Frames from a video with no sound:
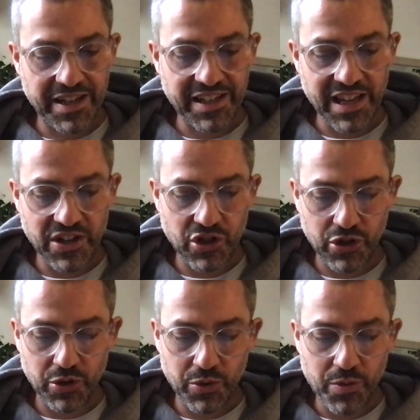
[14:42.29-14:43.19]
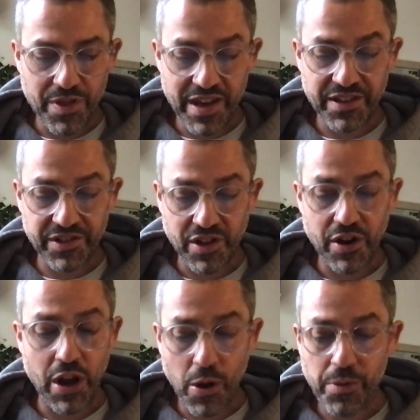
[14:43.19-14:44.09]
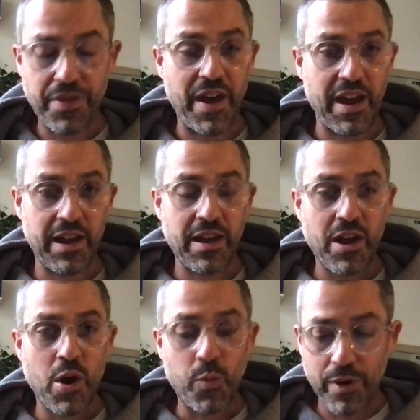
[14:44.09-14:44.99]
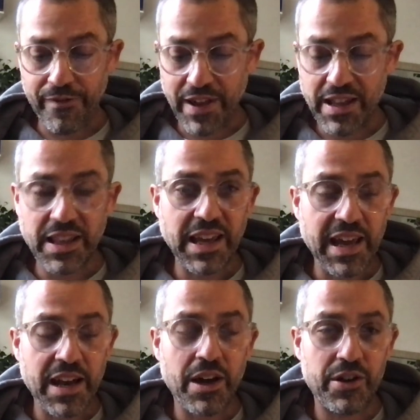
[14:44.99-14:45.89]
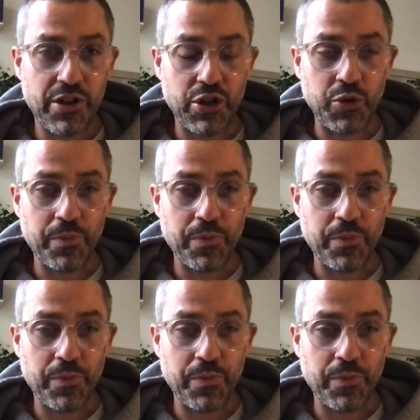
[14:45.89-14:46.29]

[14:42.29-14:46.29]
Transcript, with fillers: into this no thing, revealing it anew.